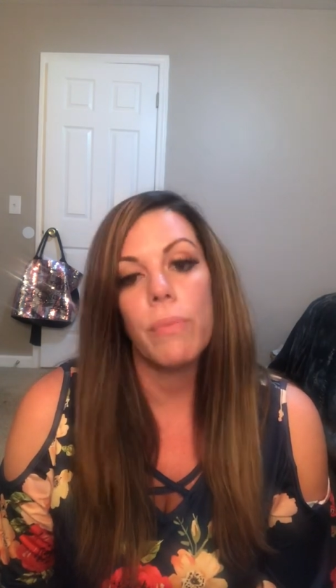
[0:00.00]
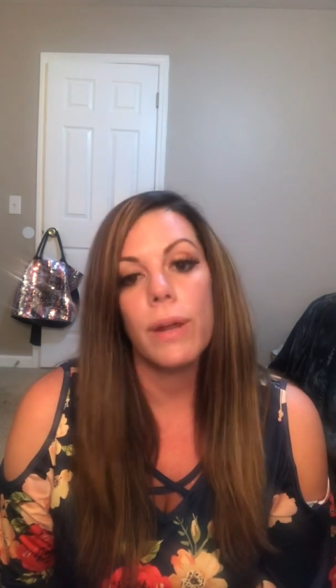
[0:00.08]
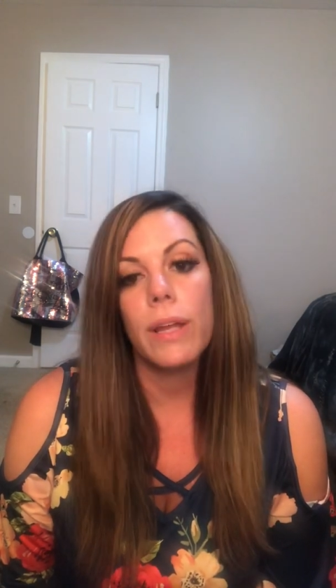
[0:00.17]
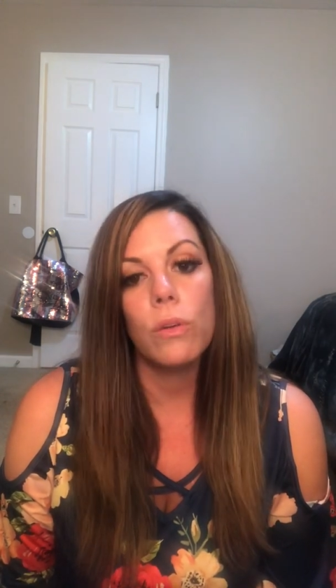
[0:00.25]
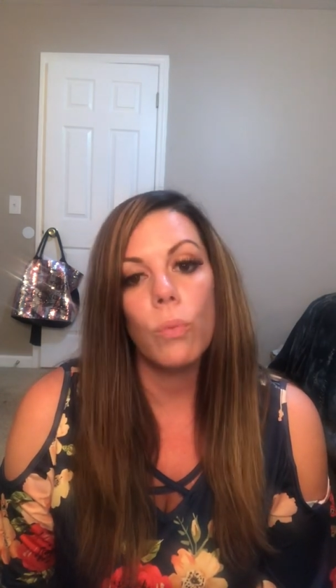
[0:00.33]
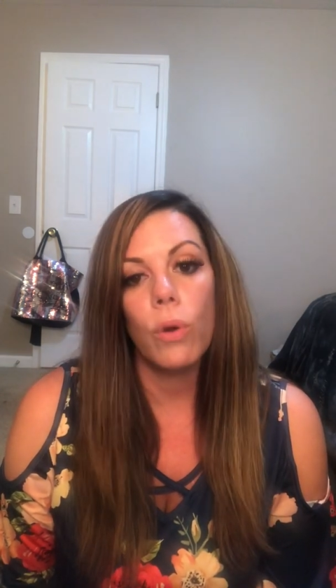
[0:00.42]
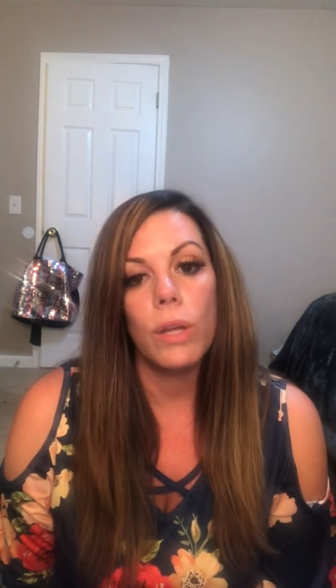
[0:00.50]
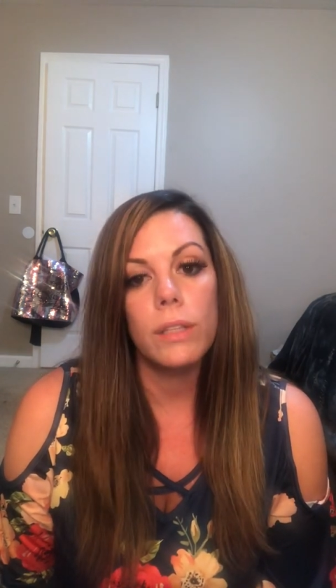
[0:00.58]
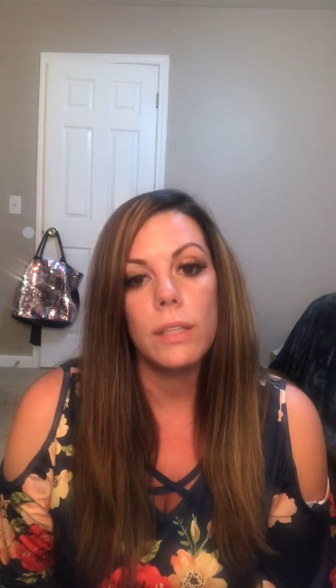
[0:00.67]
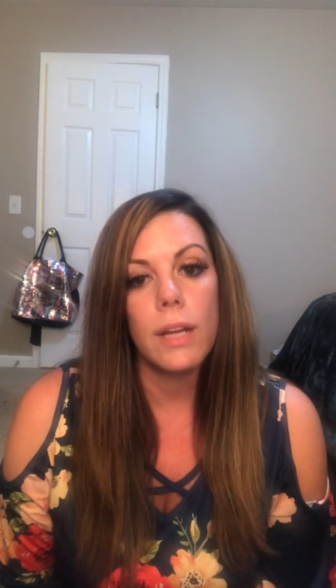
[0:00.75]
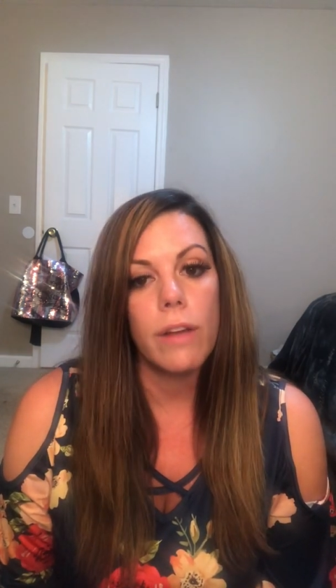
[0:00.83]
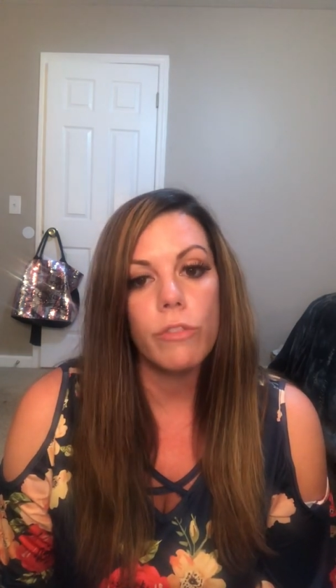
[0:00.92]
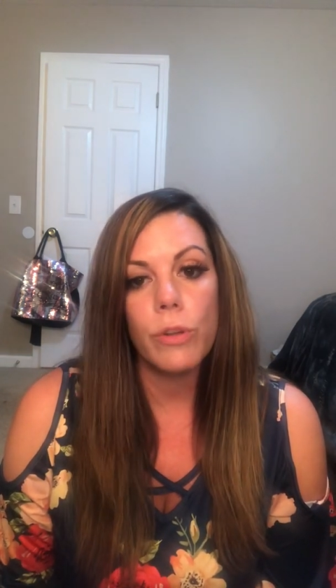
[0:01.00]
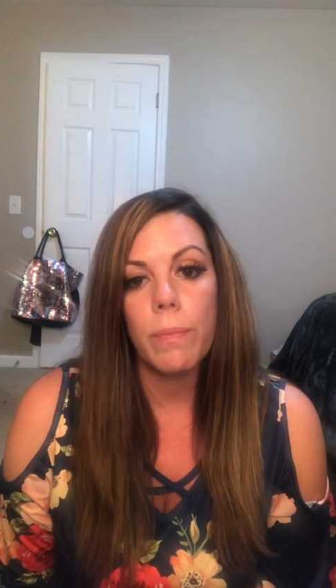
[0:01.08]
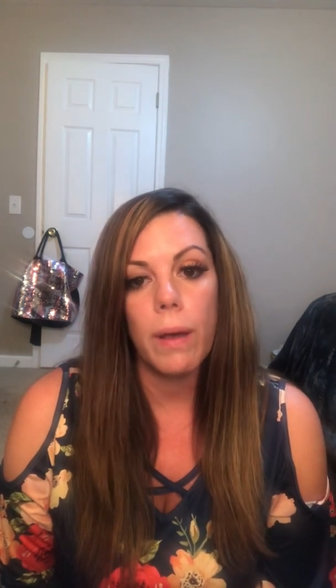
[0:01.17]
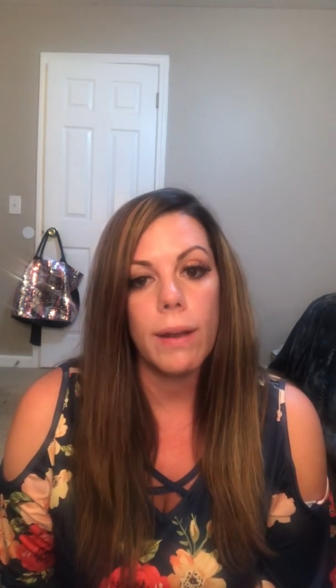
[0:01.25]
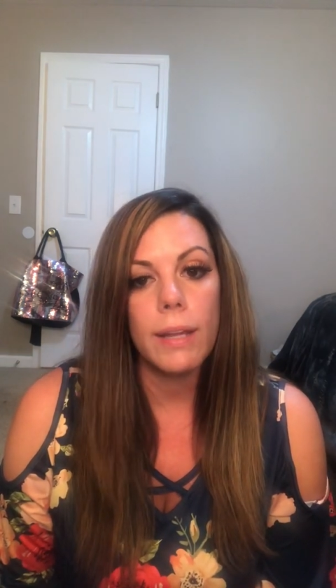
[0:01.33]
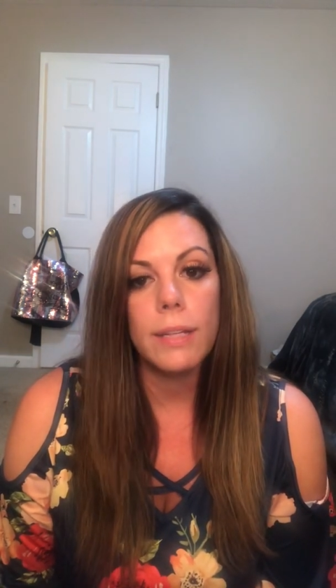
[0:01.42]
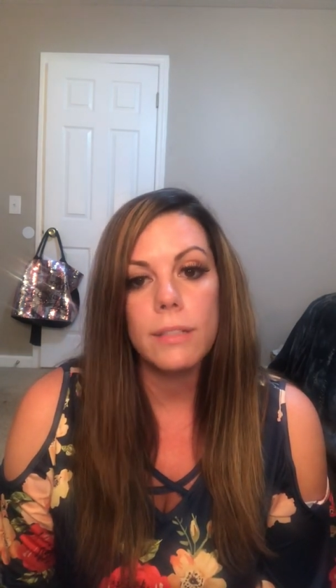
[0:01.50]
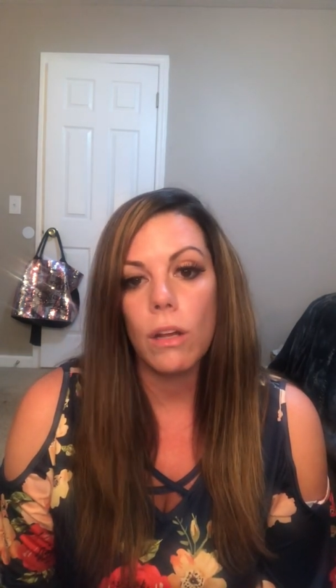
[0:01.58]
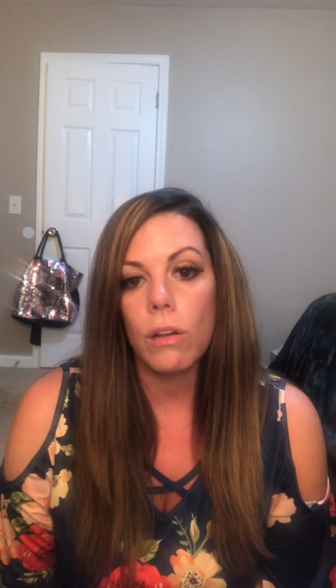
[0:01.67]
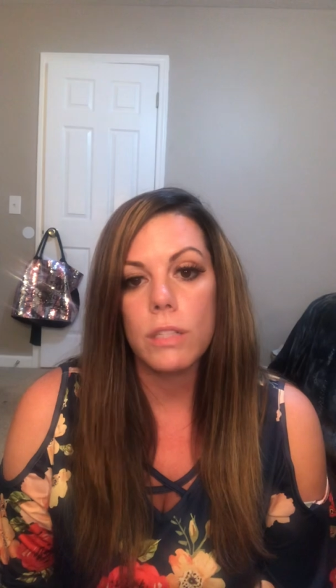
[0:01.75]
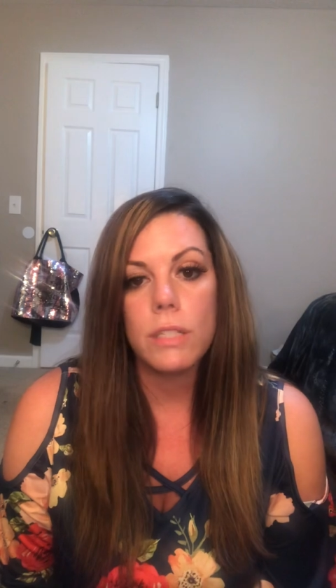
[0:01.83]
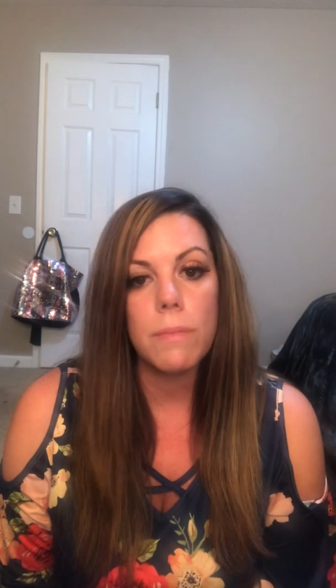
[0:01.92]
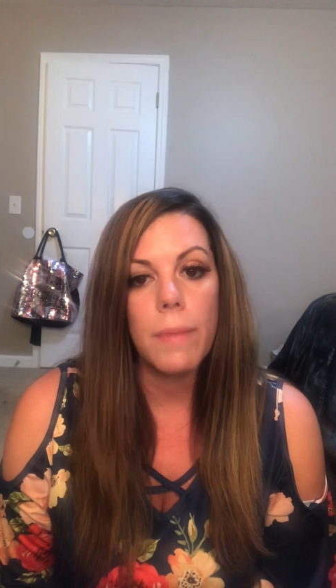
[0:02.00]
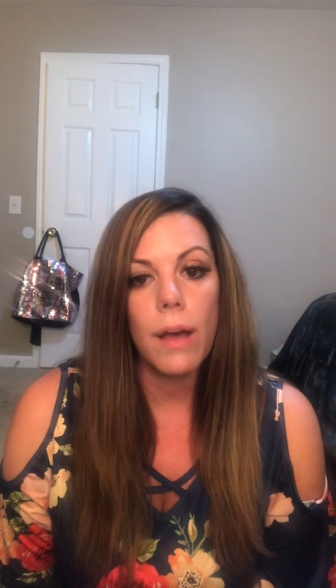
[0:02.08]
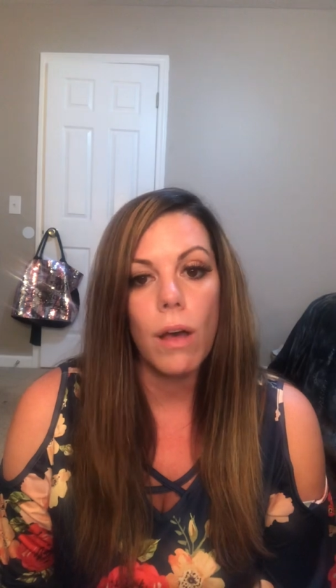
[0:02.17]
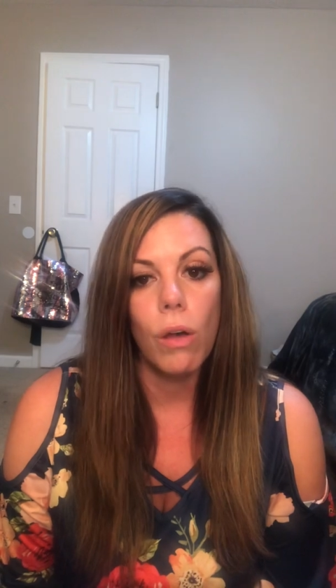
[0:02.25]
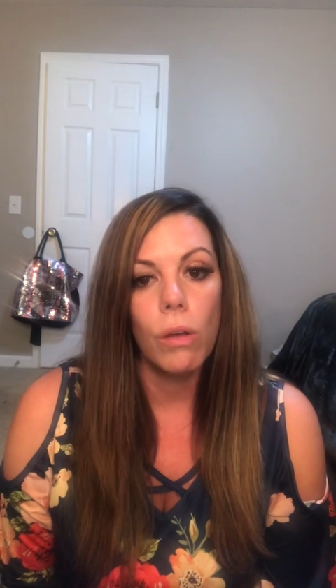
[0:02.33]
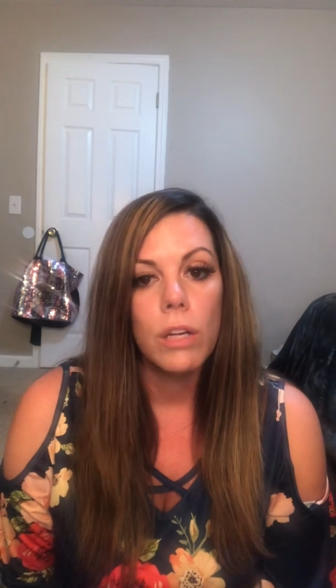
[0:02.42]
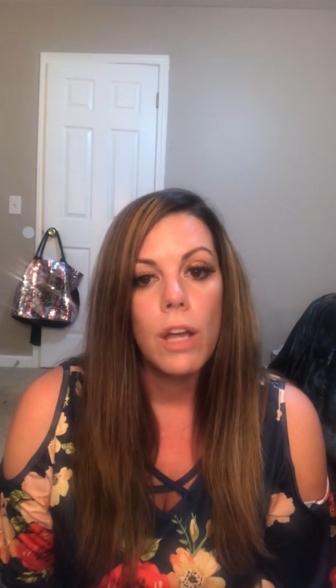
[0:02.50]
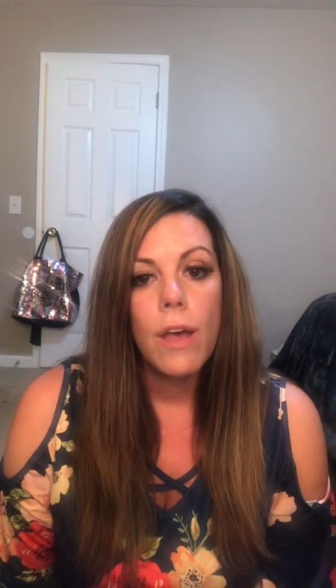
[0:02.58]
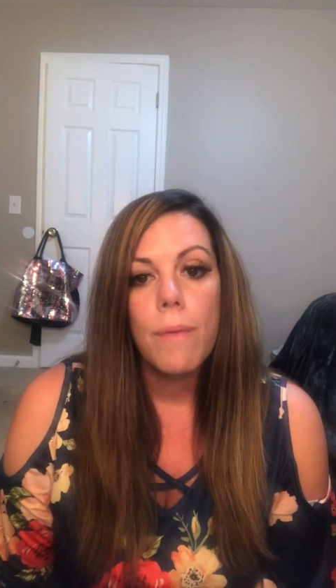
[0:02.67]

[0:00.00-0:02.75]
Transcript: brand one that everybody talks about,